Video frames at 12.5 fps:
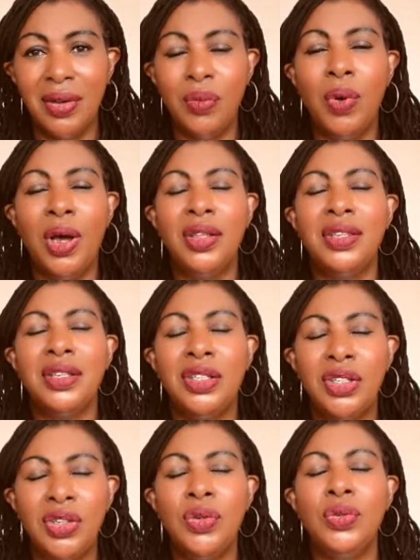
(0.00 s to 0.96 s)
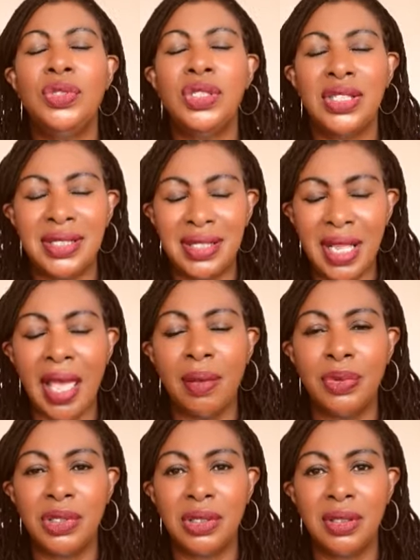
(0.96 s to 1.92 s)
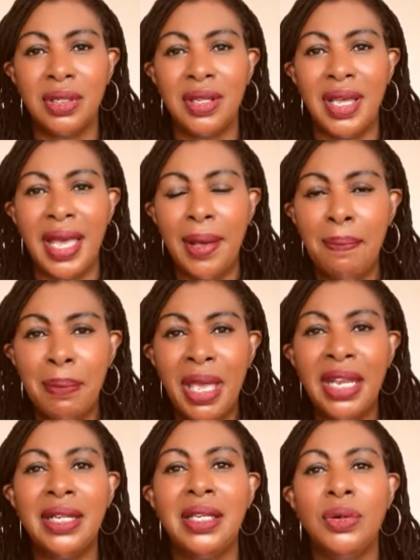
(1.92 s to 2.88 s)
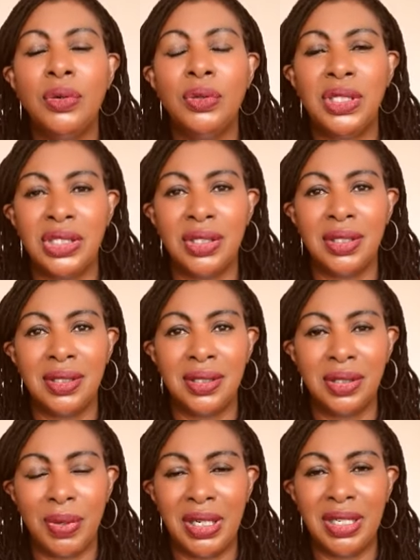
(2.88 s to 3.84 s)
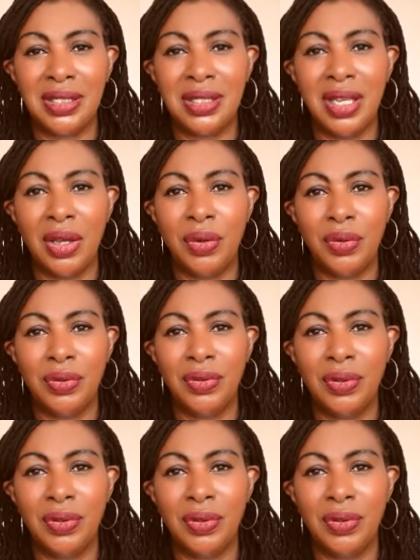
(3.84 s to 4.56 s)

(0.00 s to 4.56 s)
What are the huge steps? How many auditions do I need to go?